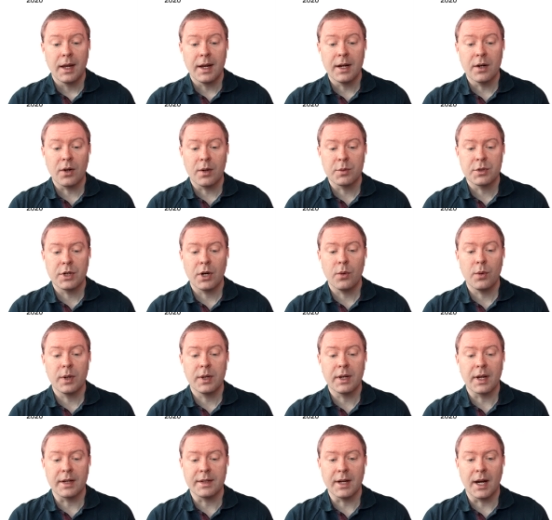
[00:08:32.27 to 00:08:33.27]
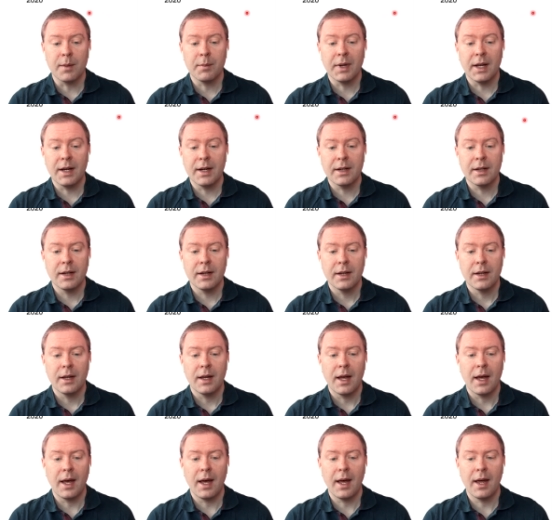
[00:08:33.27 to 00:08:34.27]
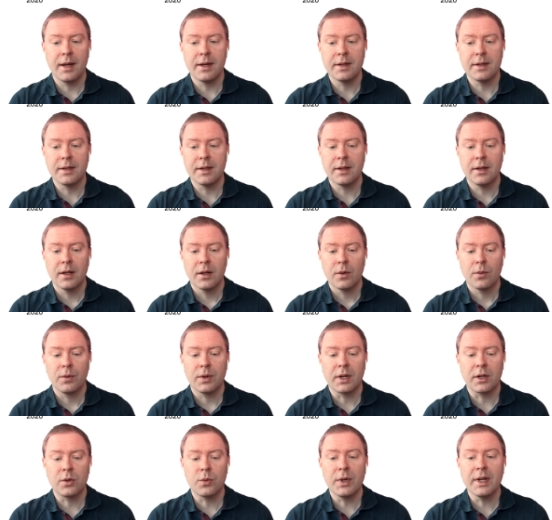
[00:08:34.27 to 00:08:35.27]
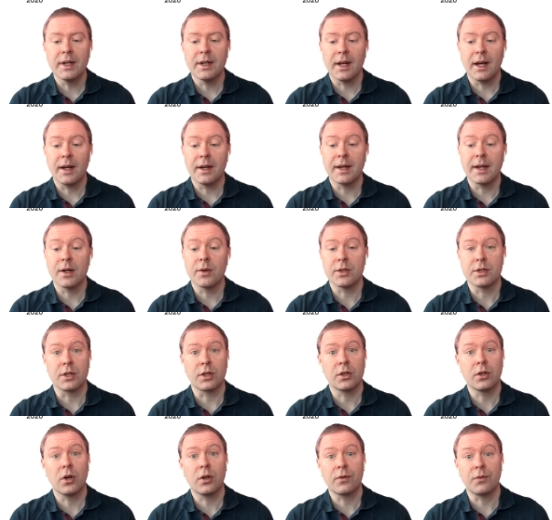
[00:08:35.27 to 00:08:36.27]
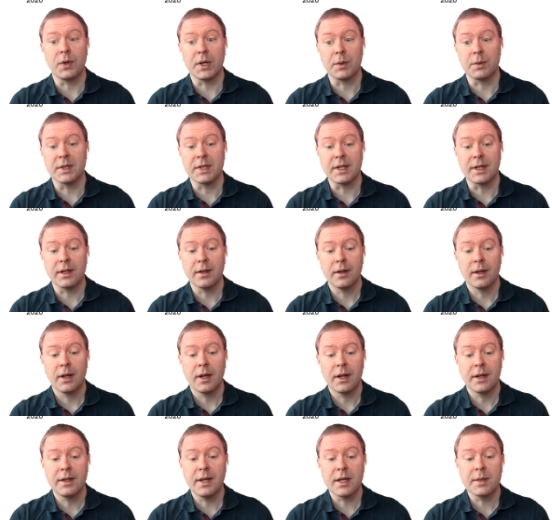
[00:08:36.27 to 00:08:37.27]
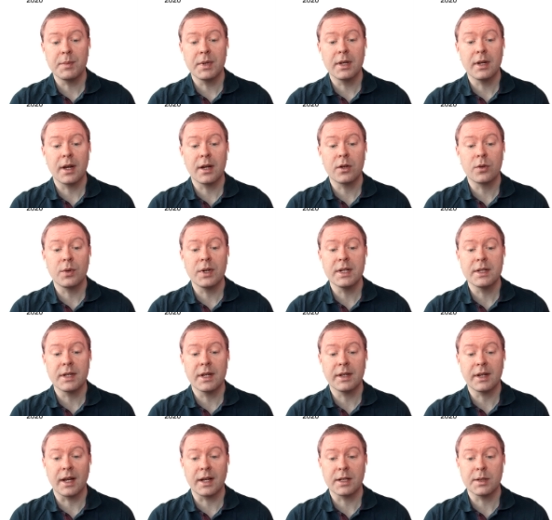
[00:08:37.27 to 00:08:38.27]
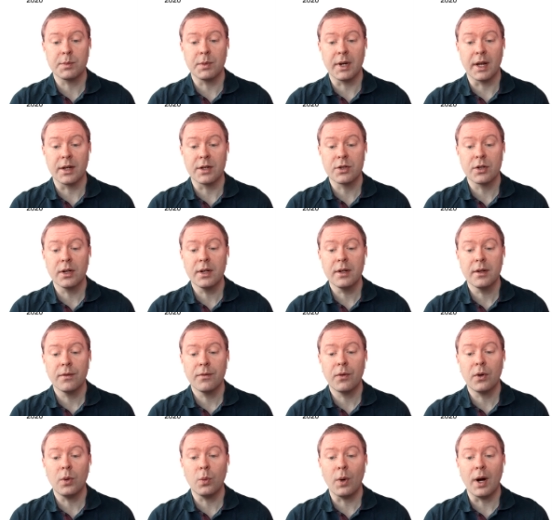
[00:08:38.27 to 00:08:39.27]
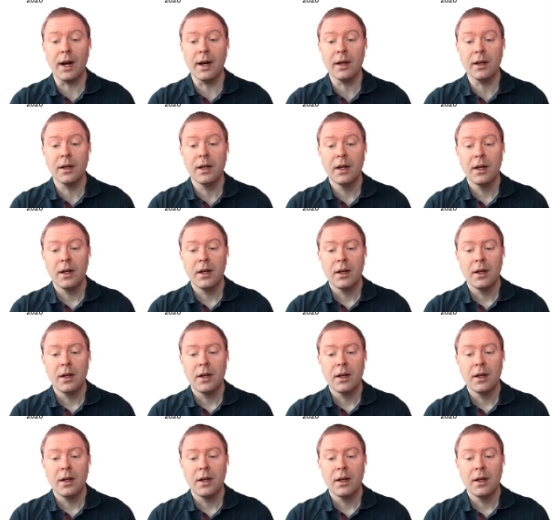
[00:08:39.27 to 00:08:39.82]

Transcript: Here I'm showing a timeline, and the green line here is the clock frequency. It has been increasing exponentially for a while.